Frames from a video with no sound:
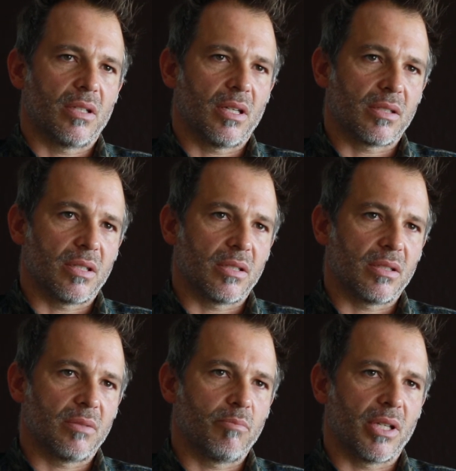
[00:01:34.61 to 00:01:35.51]
It has
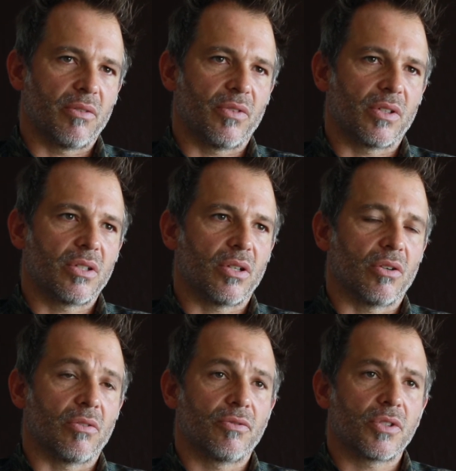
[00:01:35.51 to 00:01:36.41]
the benefit
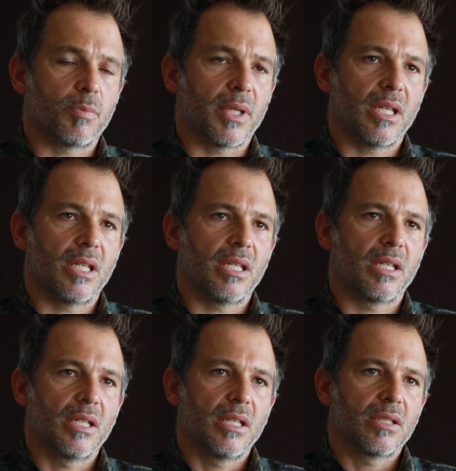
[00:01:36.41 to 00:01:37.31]
of speed,
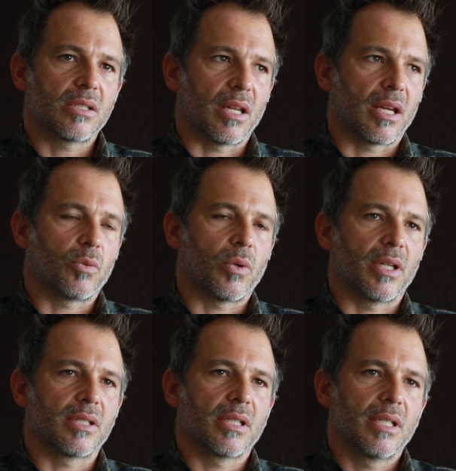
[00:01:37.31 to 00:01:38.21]
it's lightweight,